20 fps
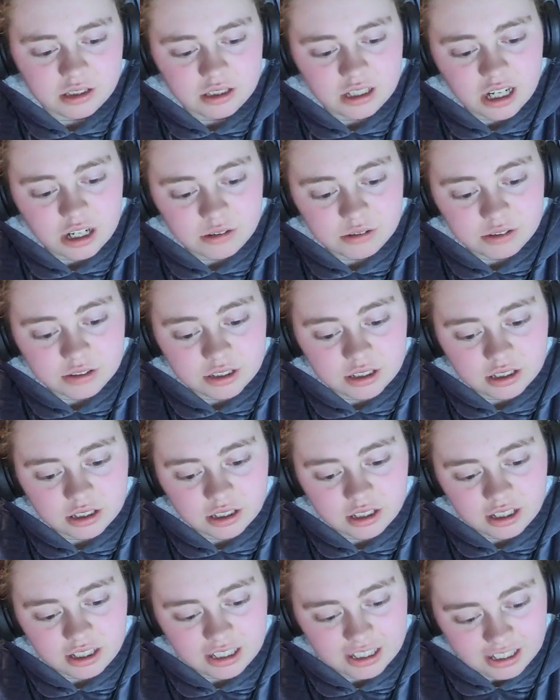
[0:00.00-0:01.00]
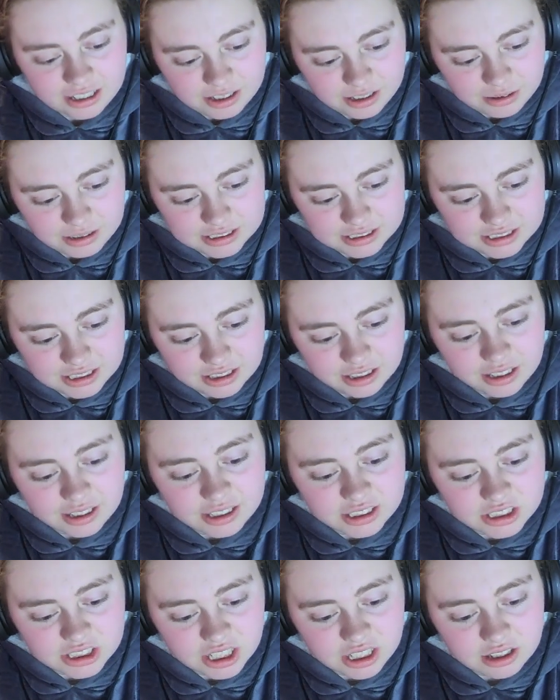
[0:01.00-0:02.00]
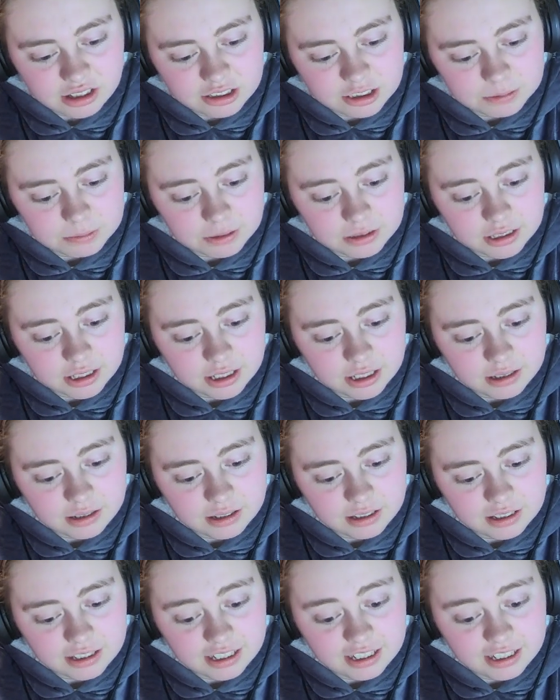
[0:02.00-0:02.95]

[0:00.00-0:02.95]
Now, uh, let's see. Jay talks about that.